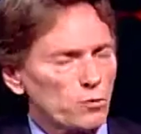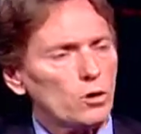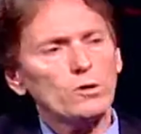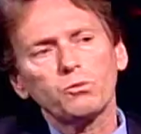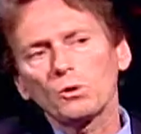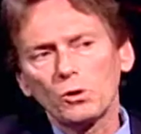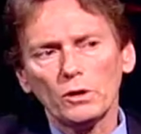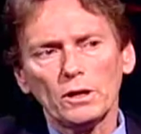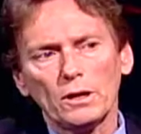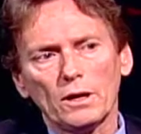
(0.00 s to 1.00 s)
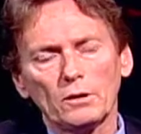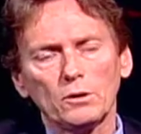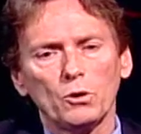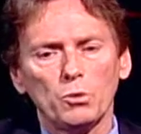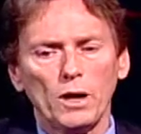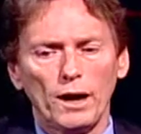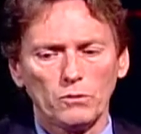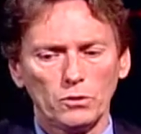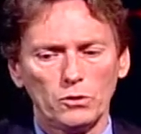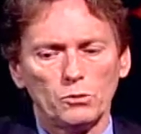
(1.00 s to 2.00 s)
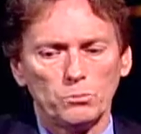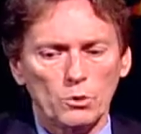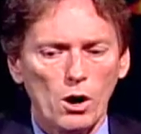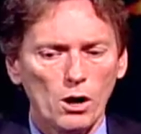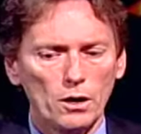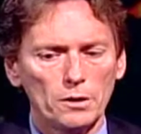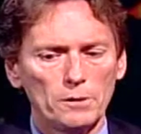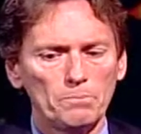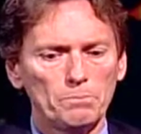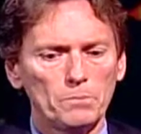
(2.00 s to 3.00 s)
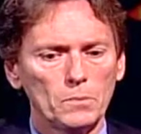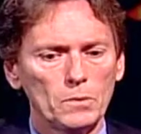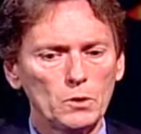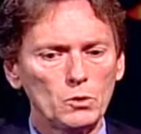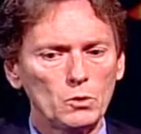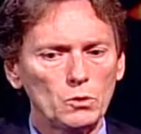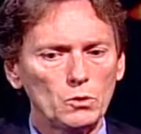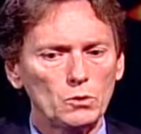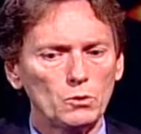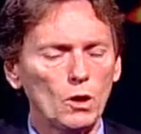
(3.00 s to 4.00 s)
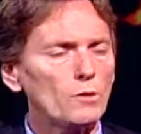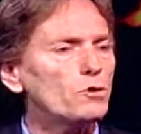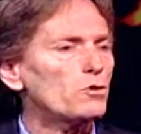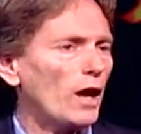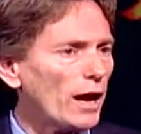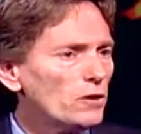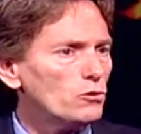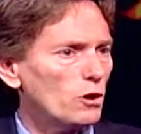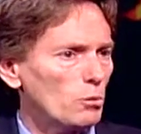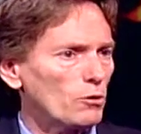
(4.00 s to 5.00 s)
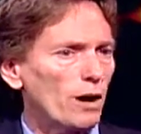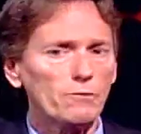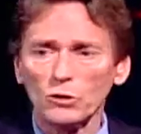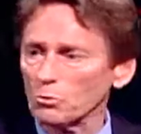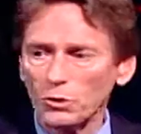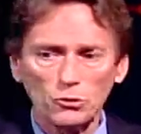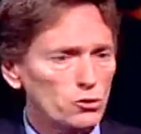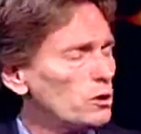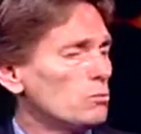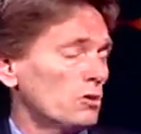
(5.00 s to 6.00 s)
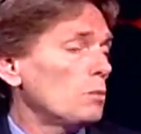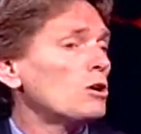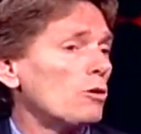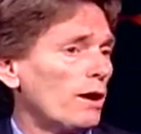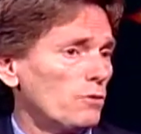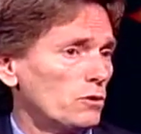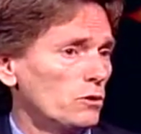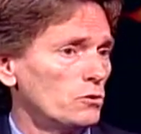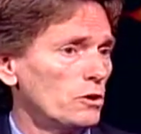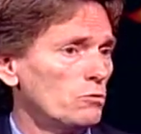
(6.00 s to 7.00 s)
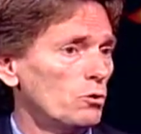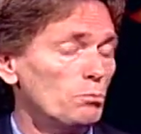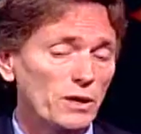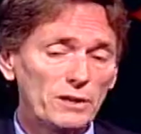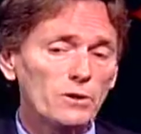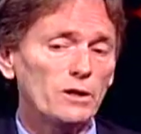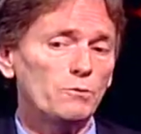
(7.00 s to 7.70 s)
for us, we're looking at, you know, we have such broad, not just age demographics, but demographics in general. But even